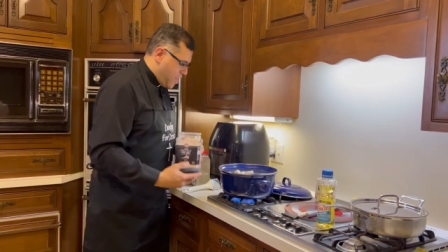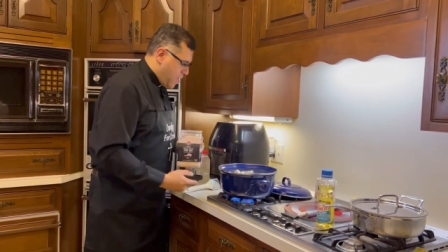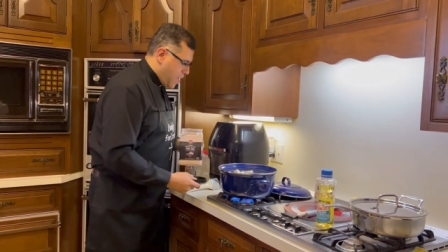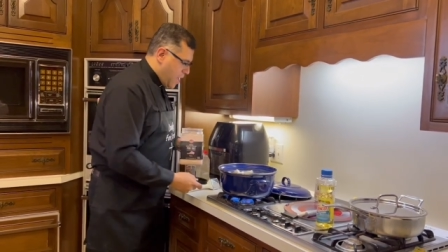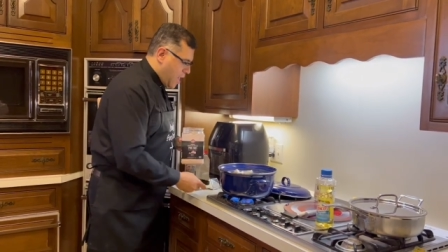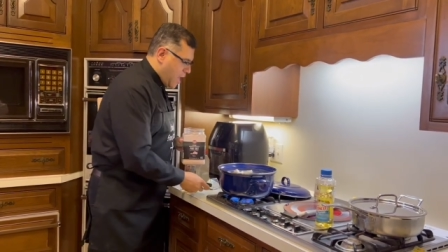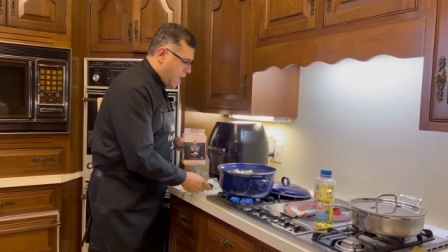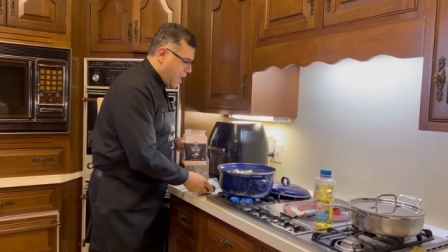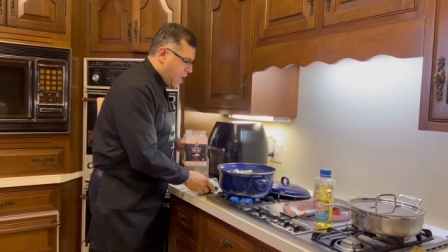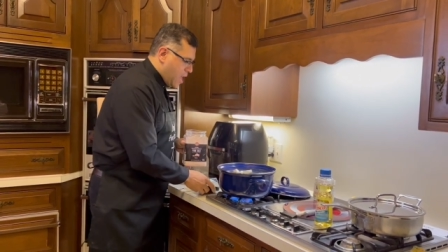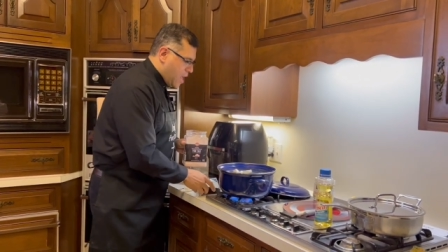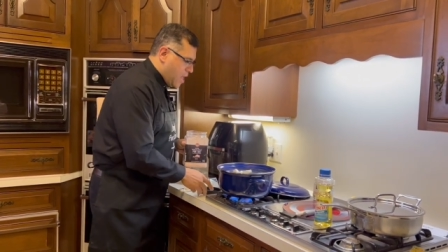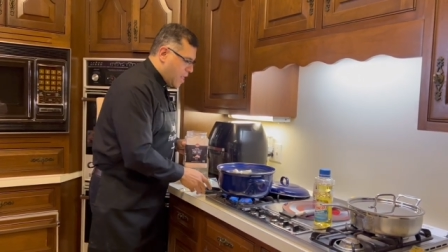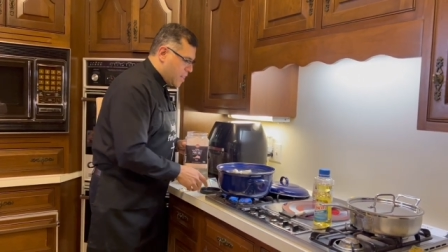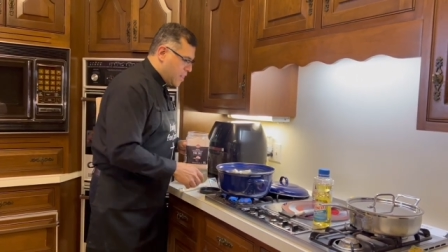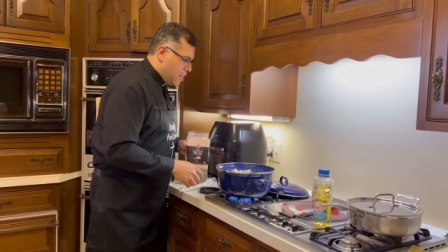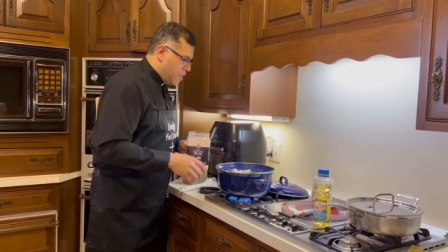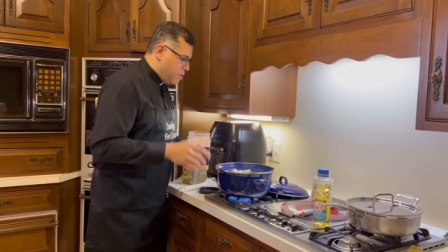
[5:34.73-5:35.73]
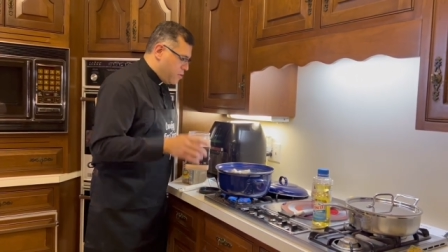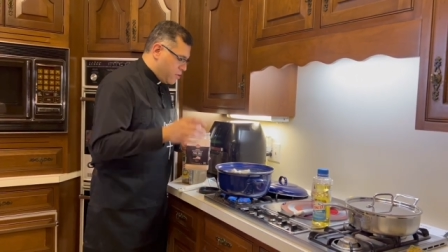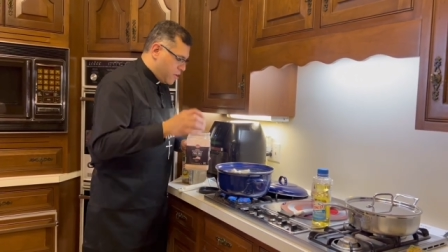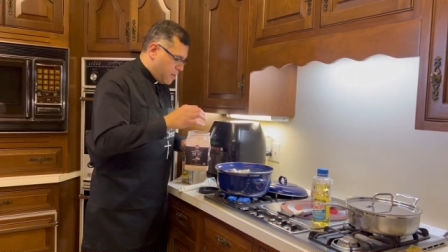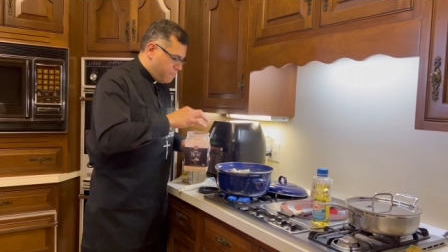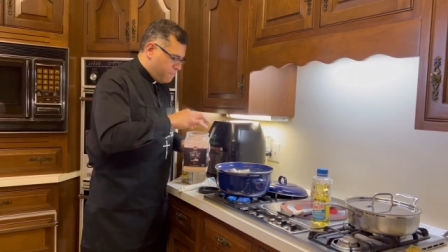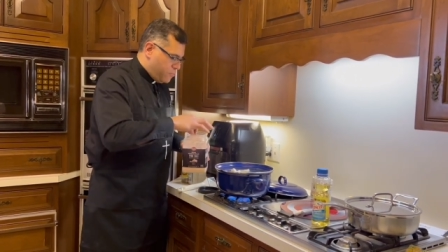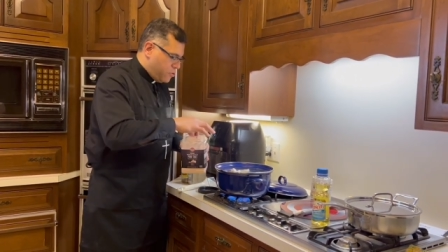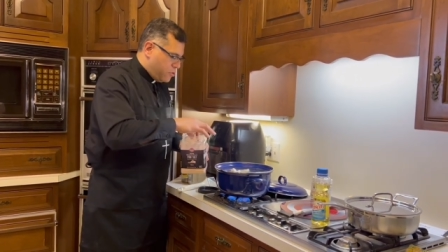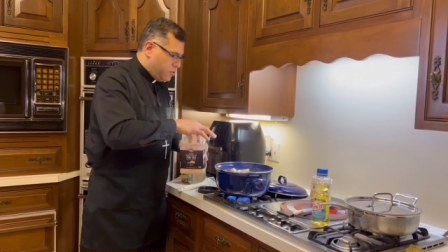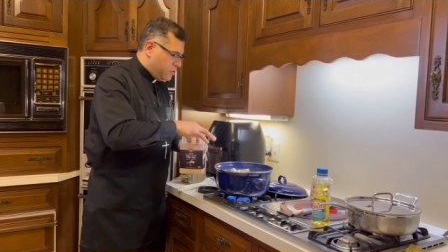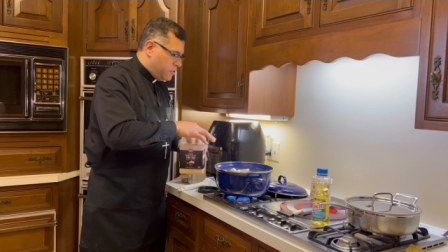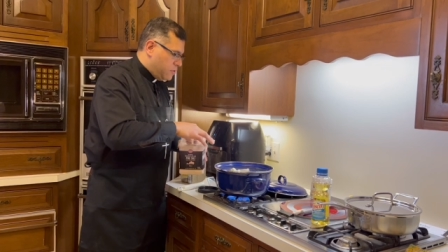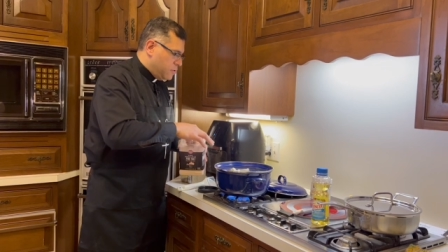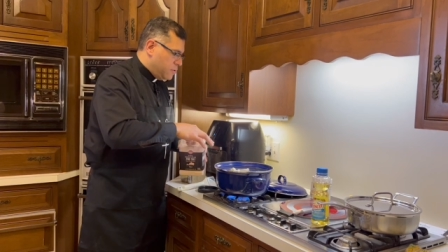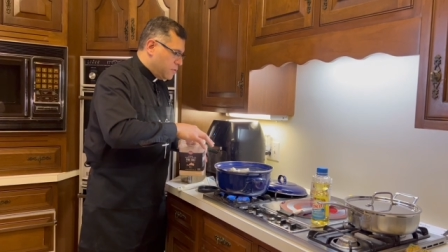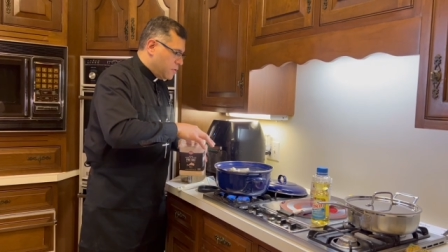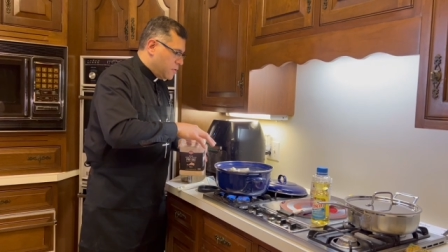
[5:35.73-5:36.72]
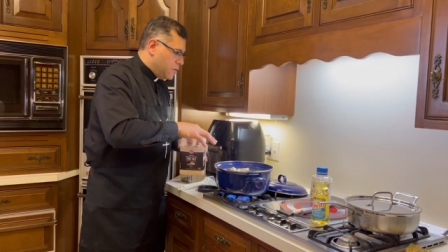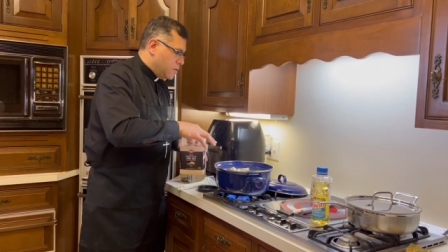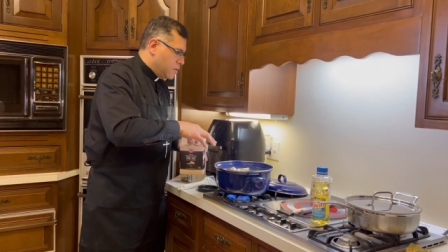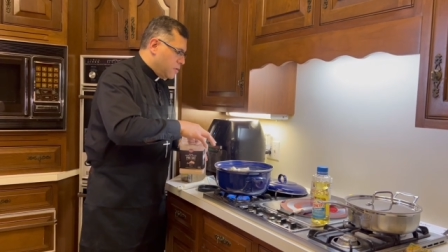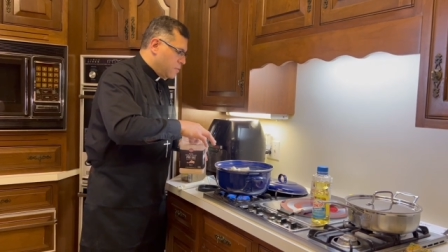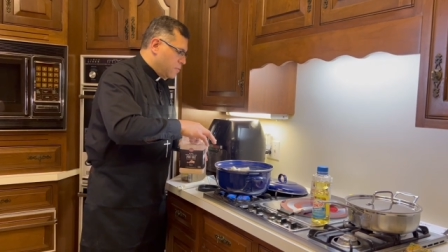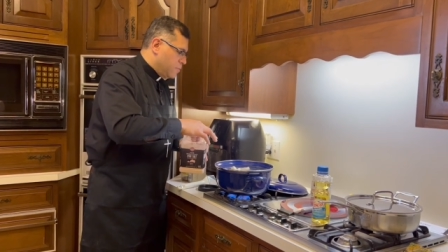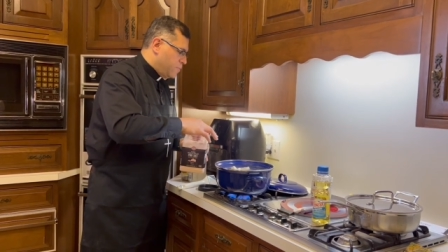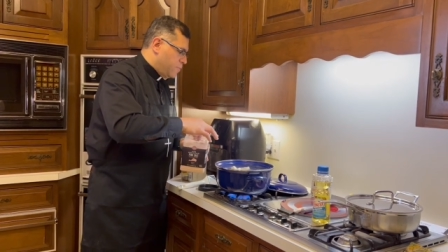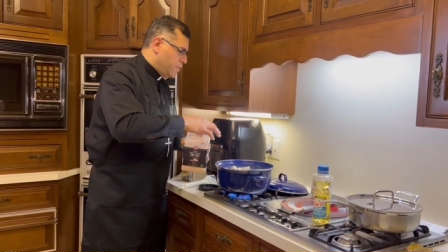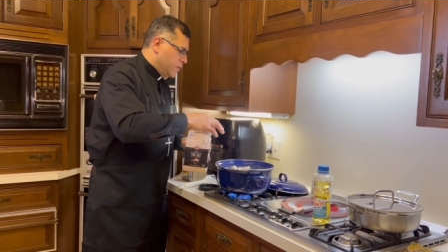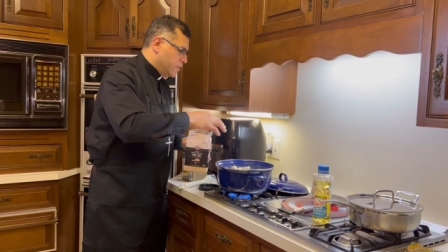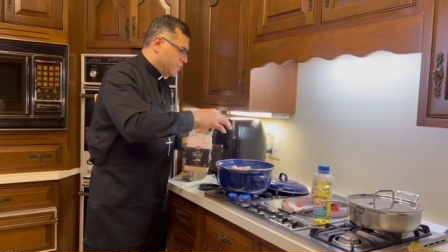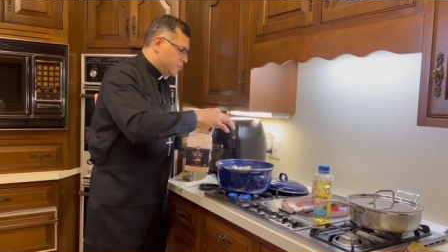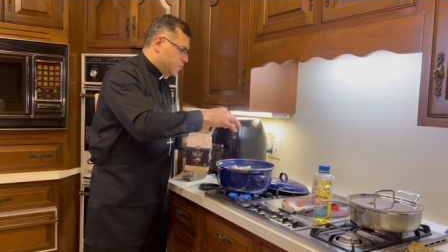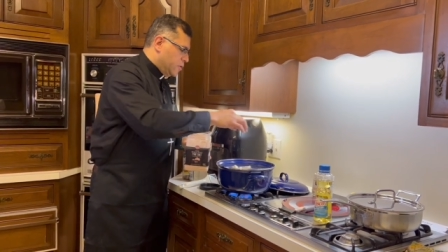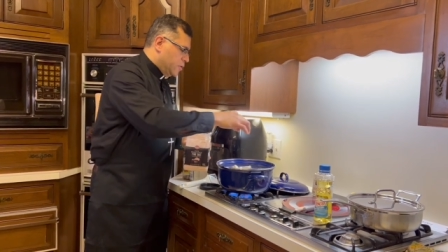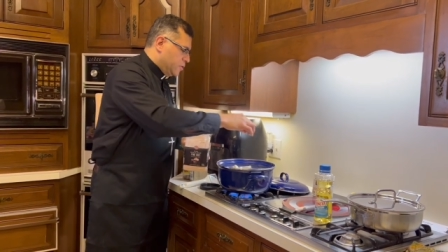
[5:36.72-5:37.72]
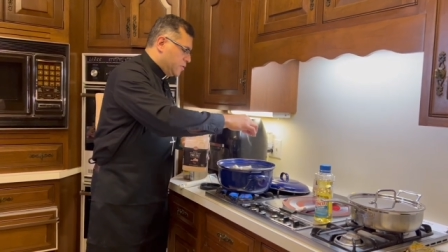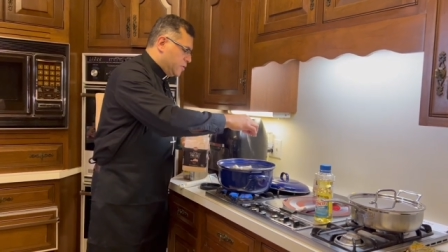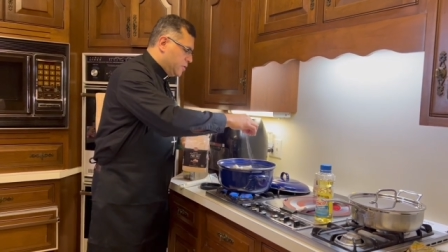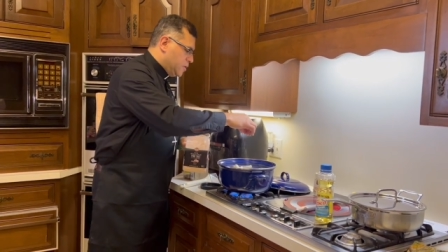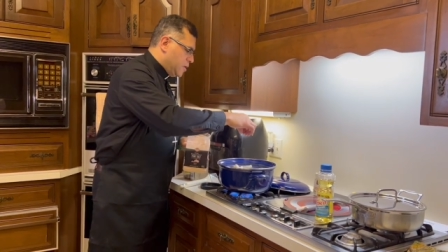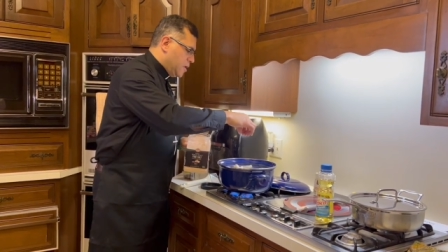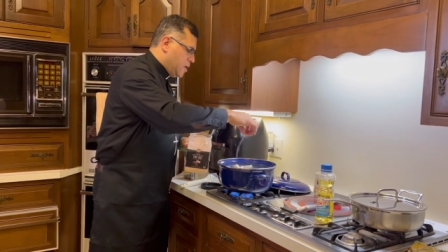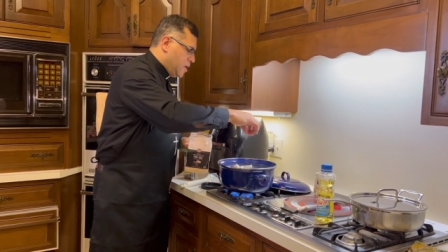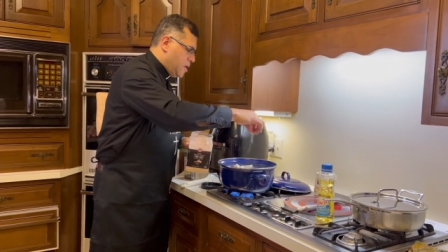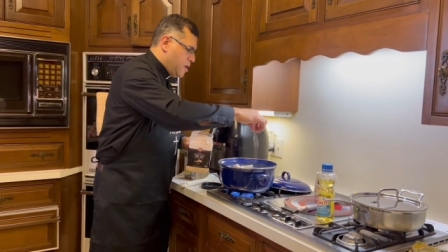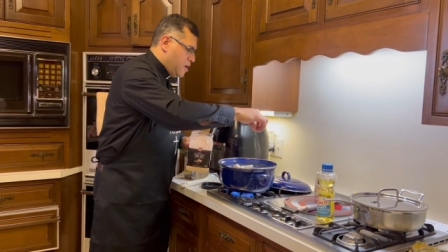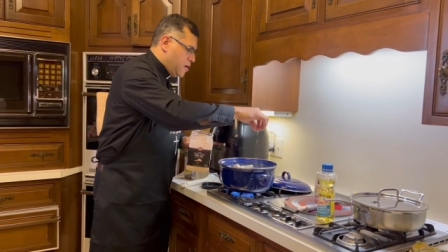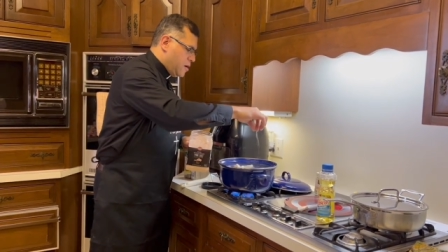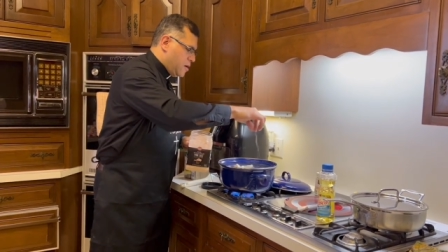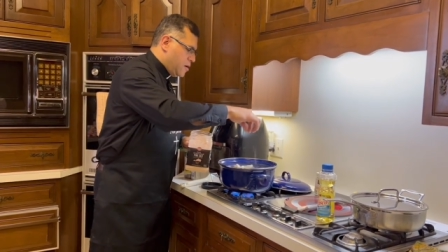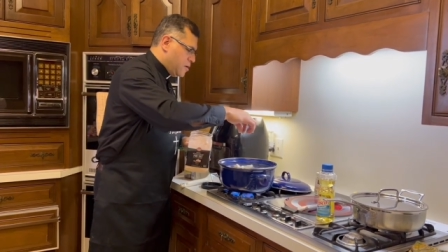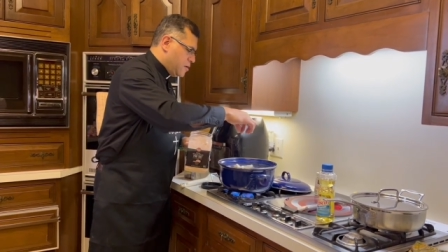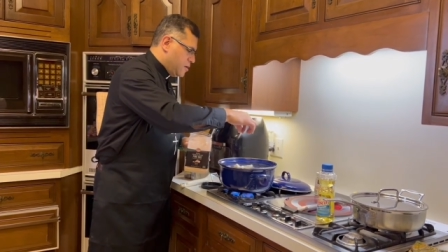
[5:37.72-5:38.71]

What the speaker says: And you can put chill salt in here.